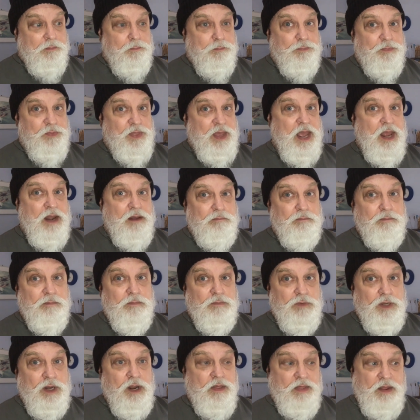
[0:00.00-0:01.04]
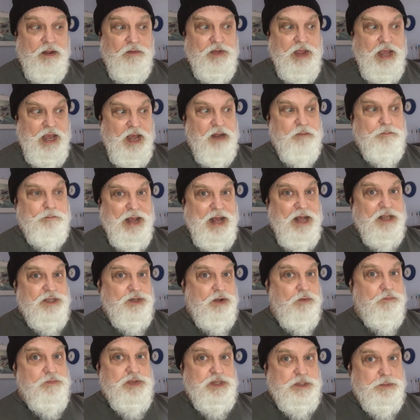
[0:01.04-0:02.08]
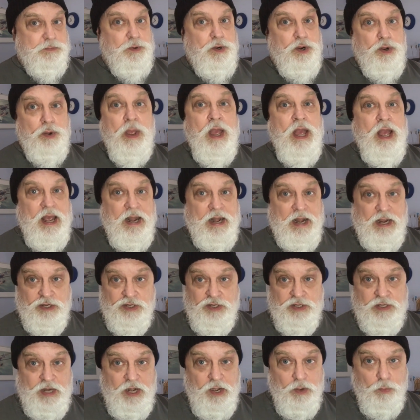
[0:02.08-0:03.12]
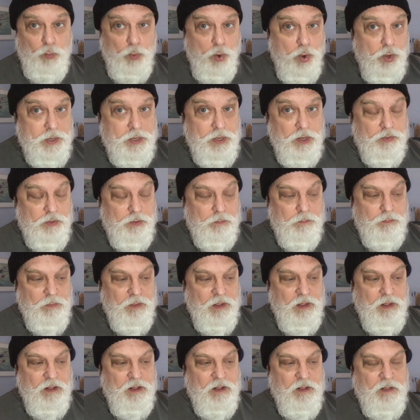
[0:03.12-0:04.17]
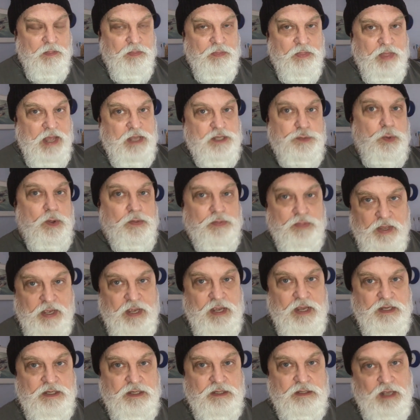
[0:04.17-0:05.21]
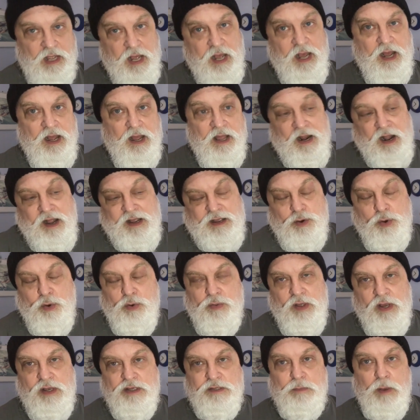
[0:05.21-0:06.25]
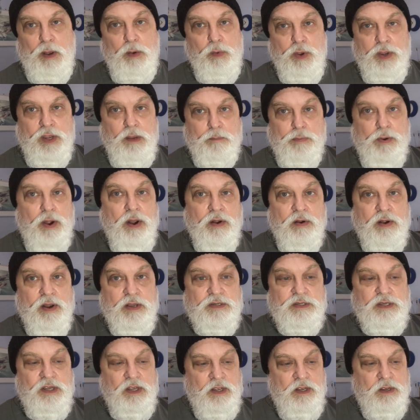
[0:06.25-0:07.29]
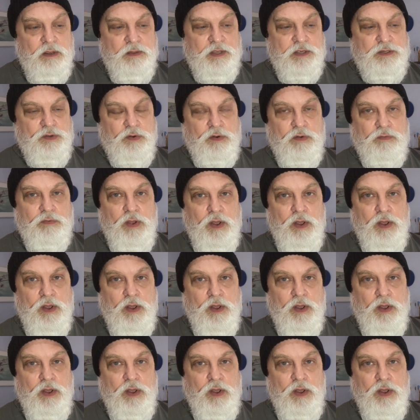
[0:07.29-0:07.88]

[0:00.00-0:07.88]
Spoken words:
then, you know, that I've cut parts off the sprue and actually started working on them, that's what these are. And I call those my work in progress. They're sort of